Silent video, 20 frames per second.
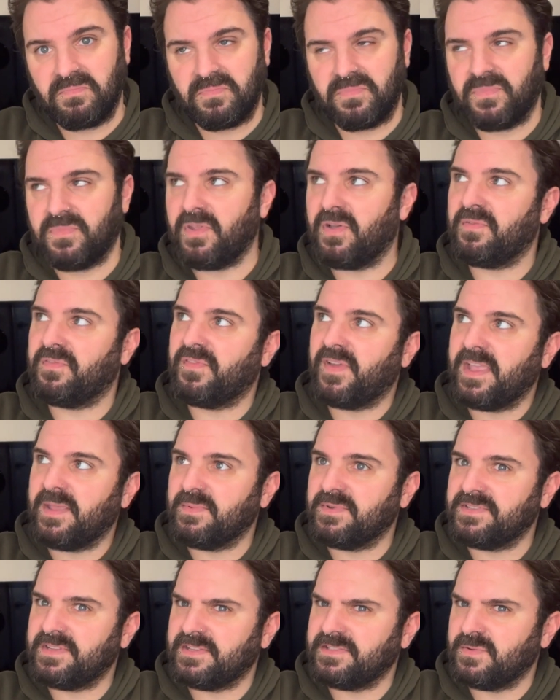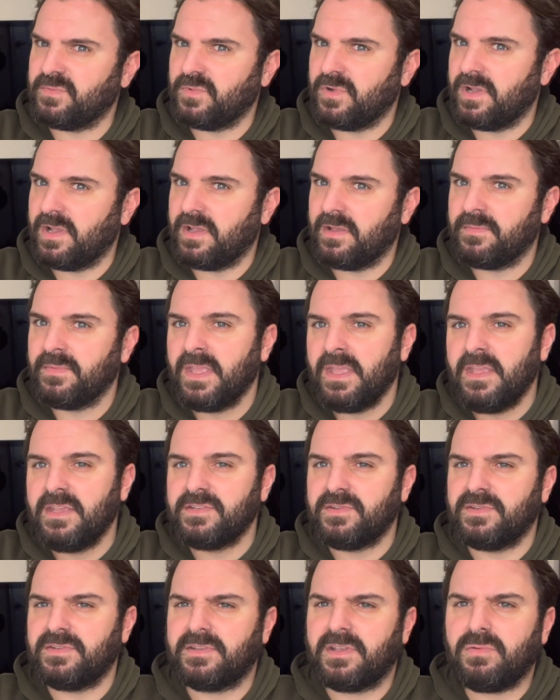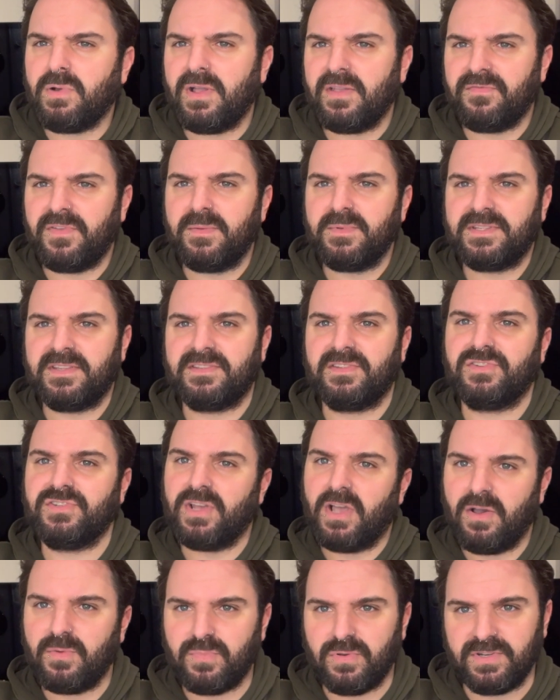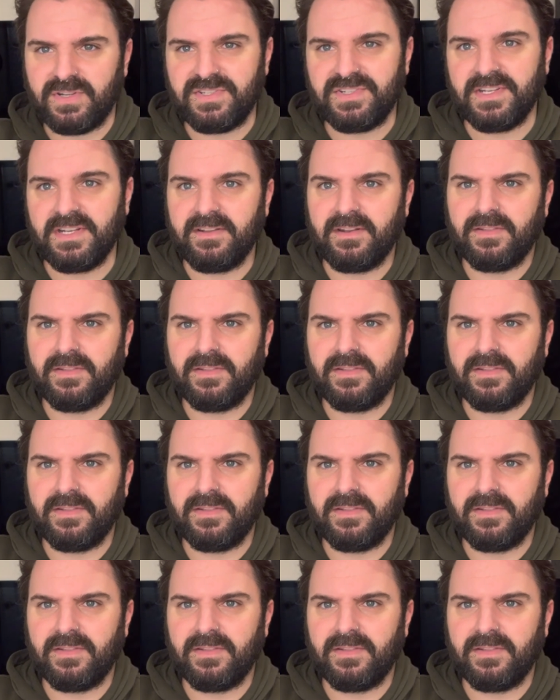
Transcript: not famous as it were, she was quite famous as a child prodigy.